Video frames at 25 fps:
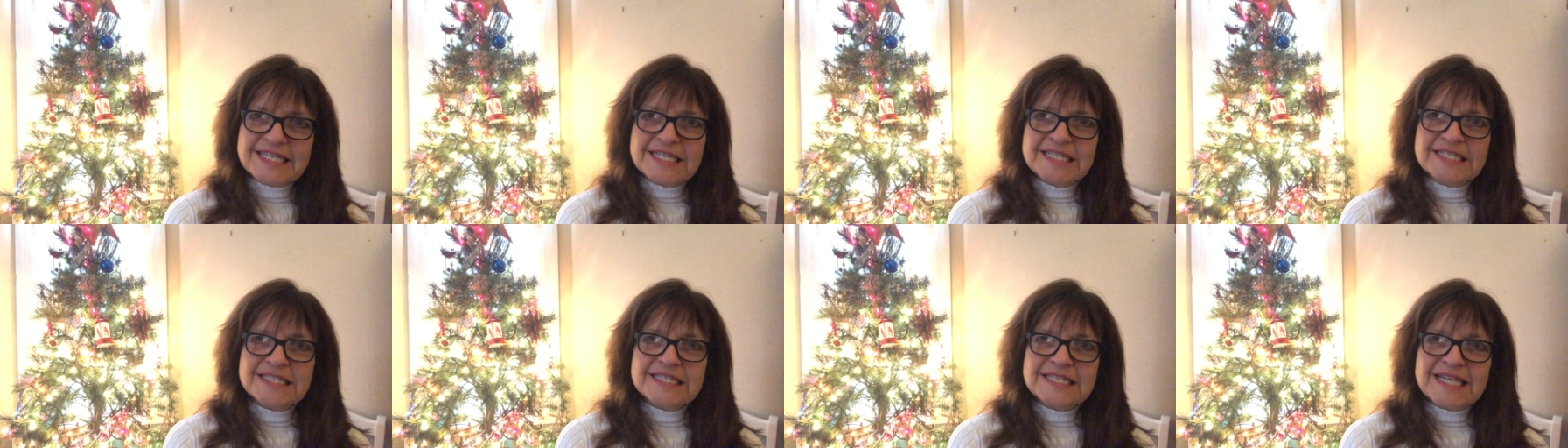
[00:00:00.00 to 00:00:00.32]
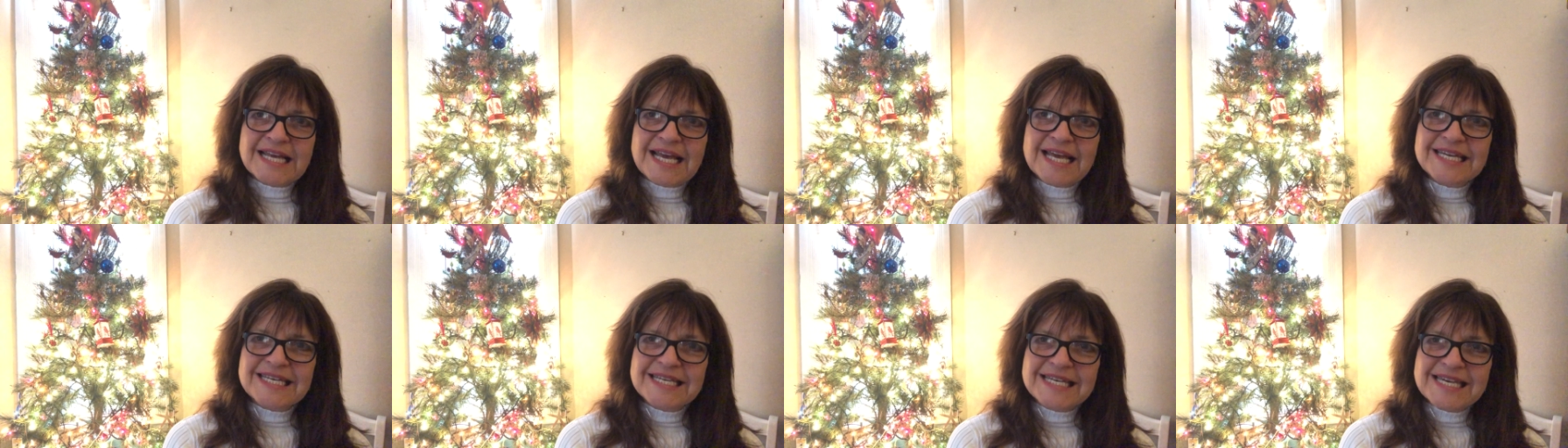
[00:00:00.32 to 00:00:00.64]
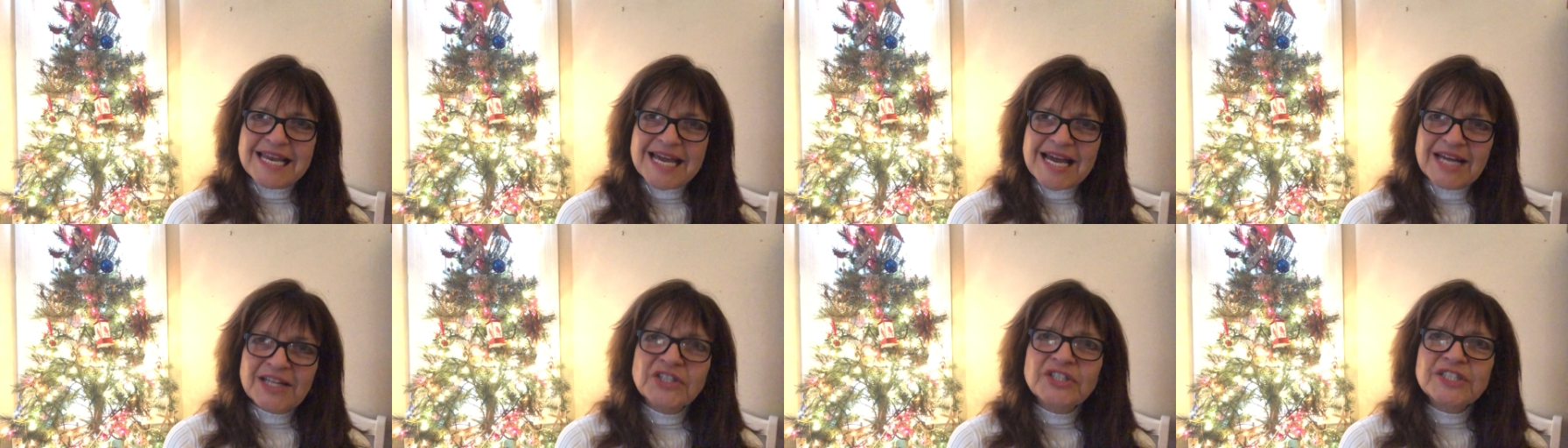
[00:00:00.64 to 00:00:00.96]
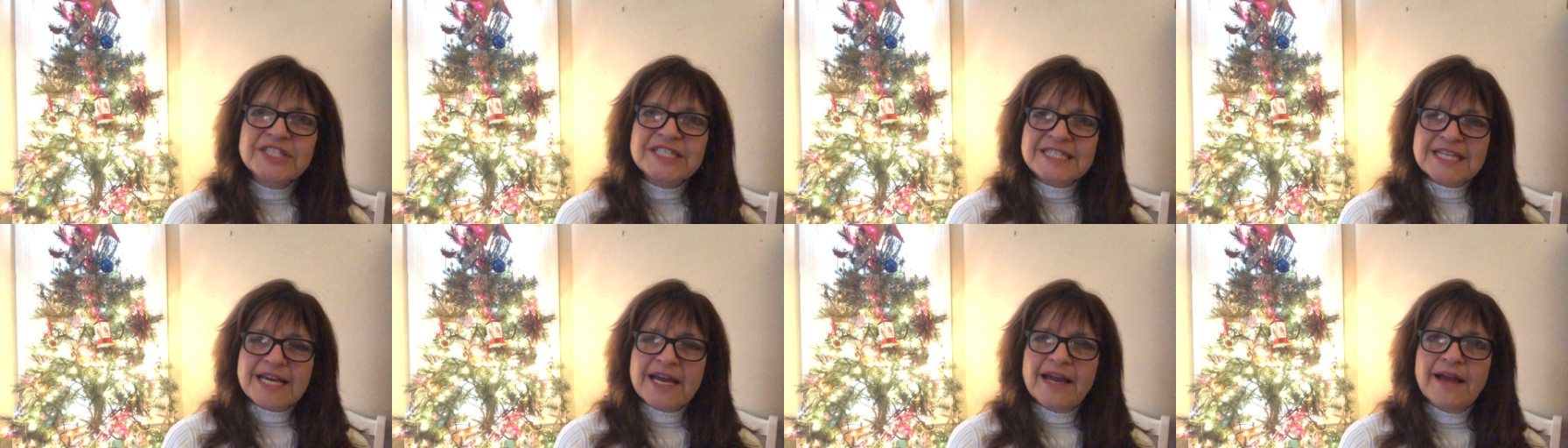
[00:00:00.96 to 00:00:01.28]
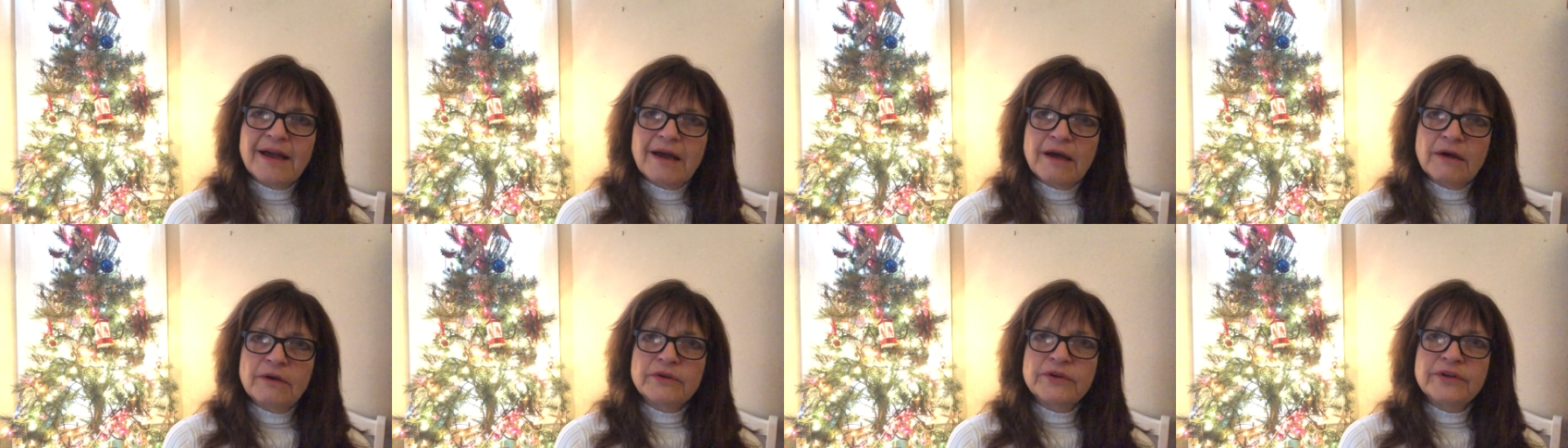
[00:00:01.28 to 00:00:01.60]
it said, knelt
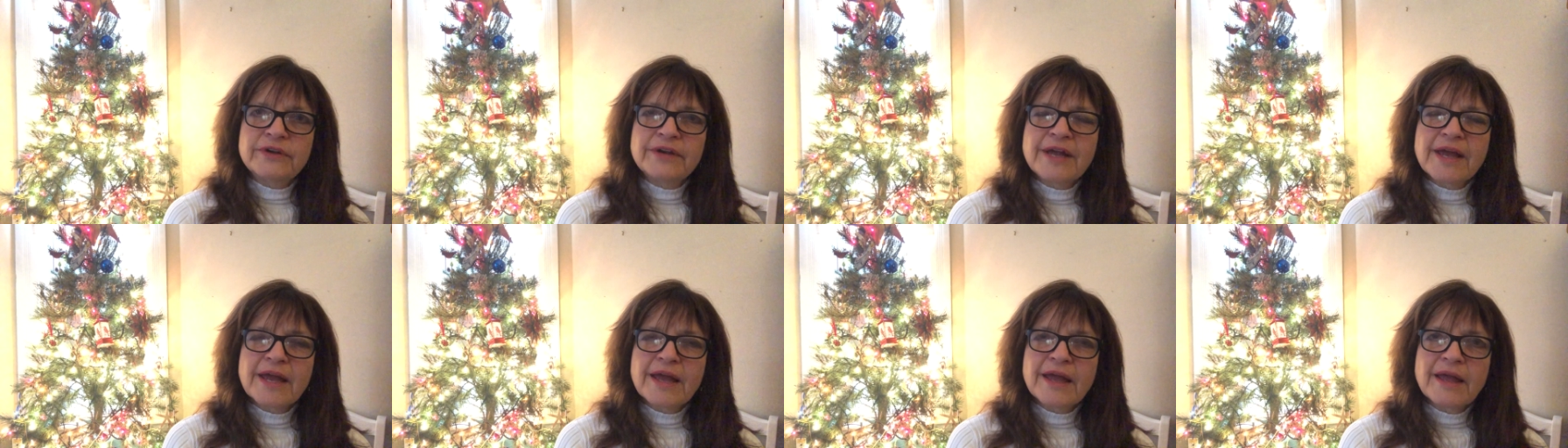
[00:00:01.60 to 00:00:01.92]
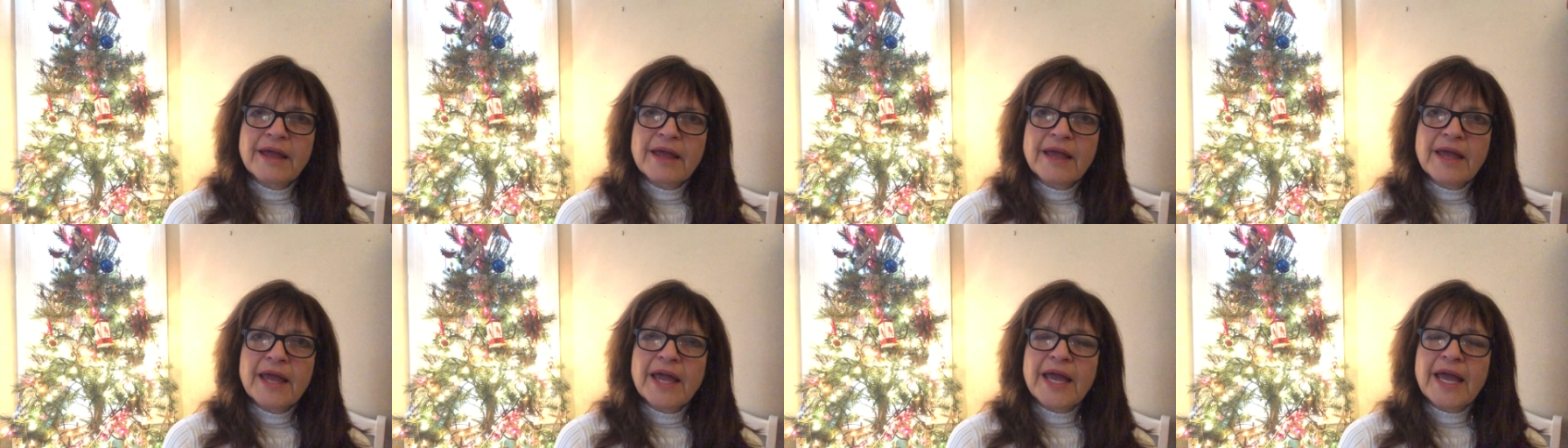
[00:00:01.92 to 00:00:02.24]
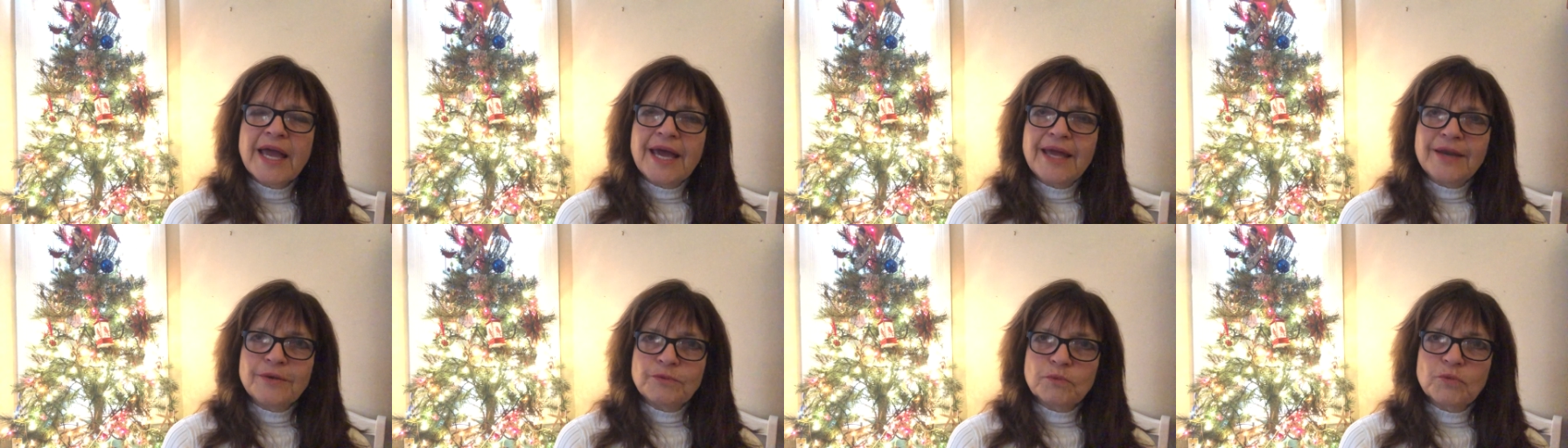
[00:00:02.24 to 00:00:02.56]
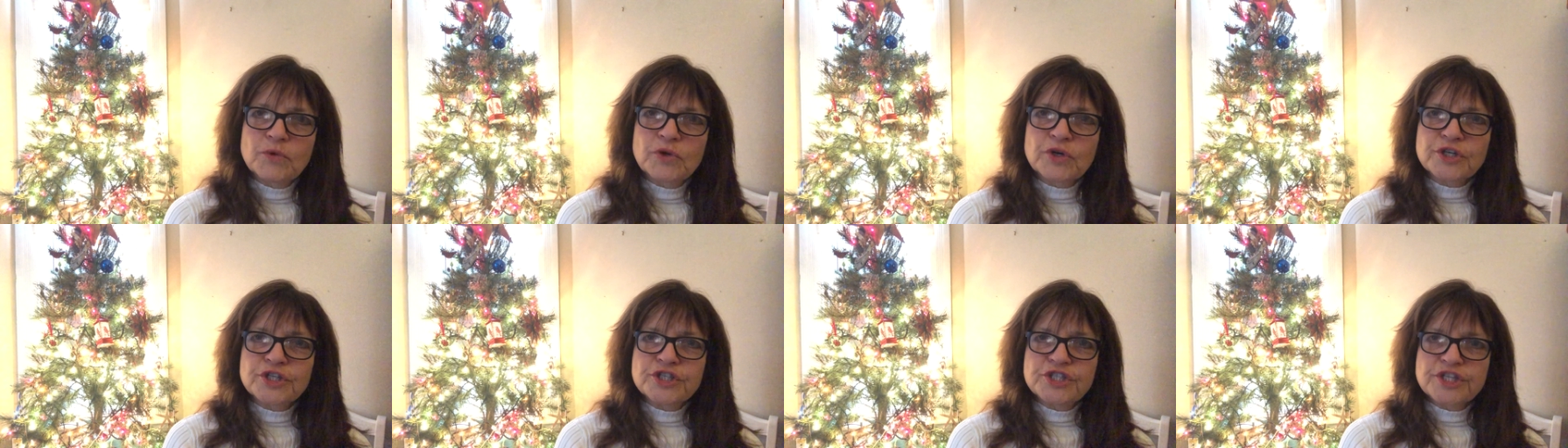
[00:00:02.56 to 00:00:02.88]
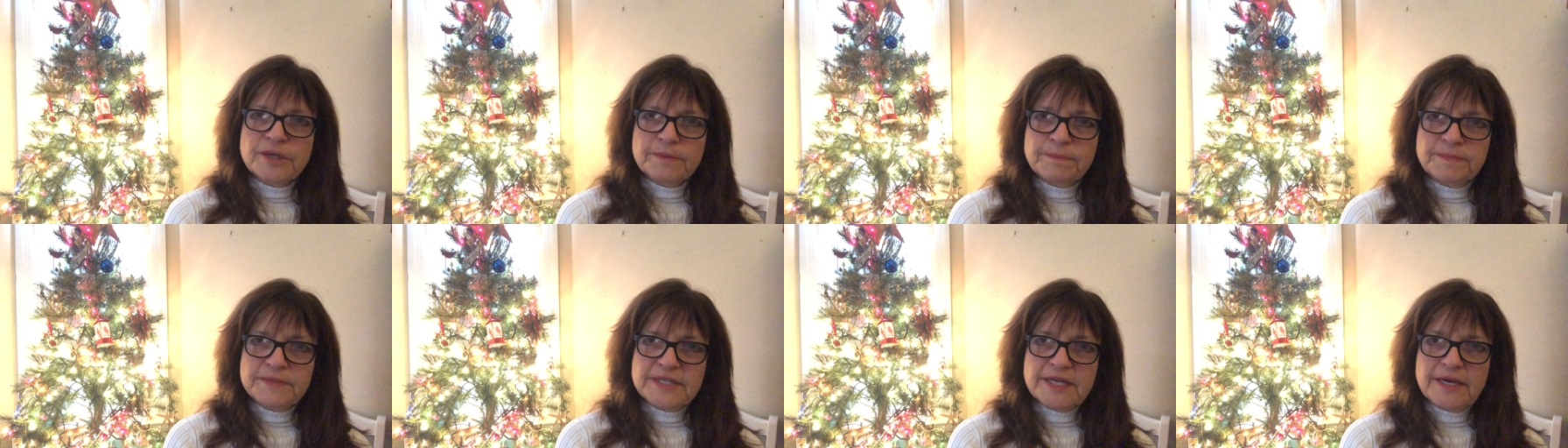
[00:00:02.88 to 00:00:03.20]
down and
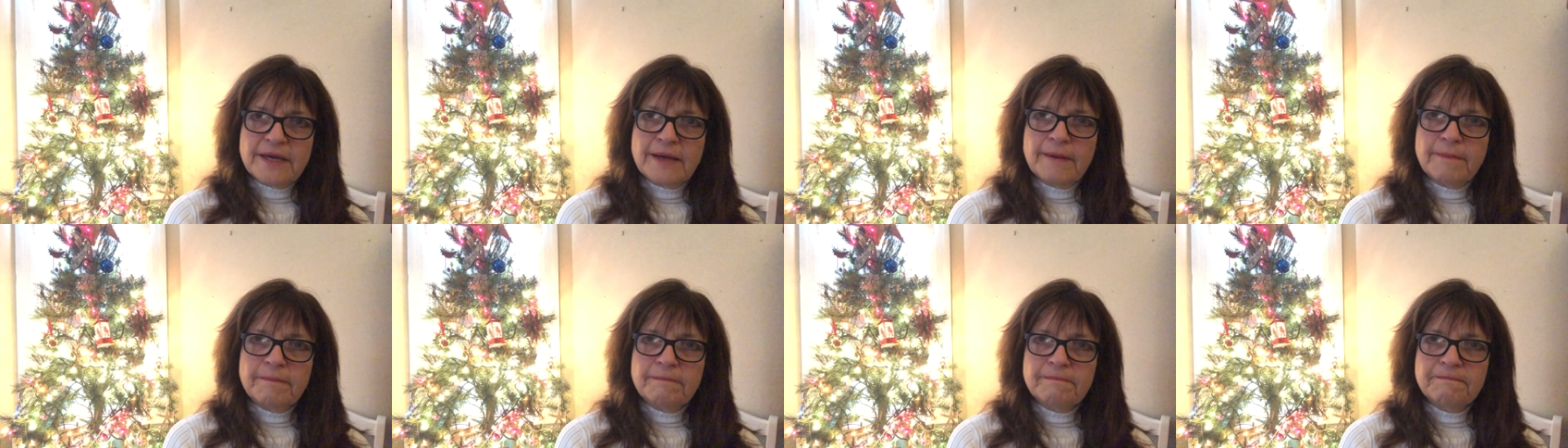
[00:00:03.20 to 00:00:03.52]
worshiped him.